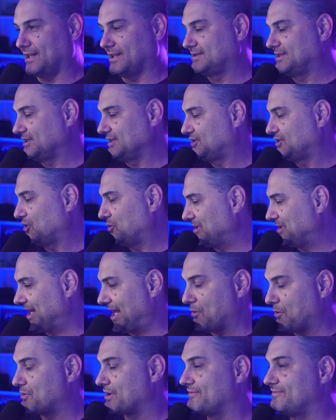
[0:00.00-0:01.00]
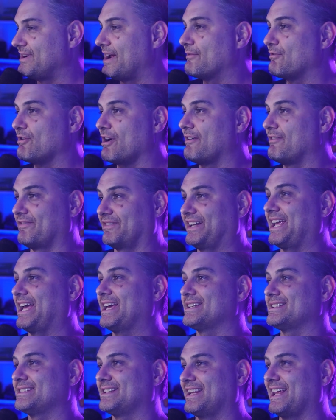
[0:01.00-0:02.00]
until you told me that, I would have never have
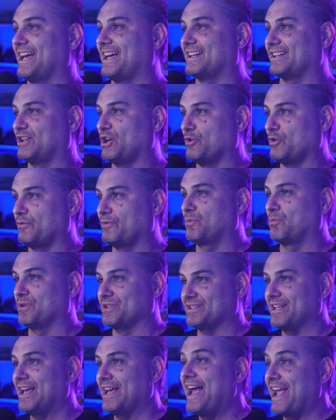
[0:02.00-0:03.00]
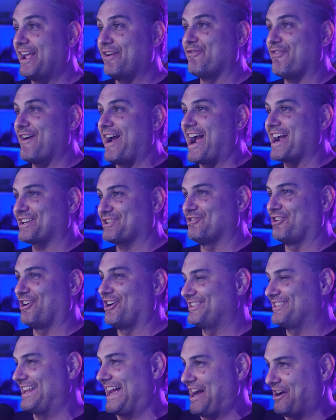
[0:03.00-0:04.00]
guessed that COVID was a factor
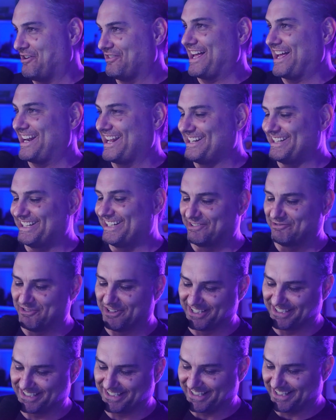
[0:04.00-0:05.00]
on how that ending was.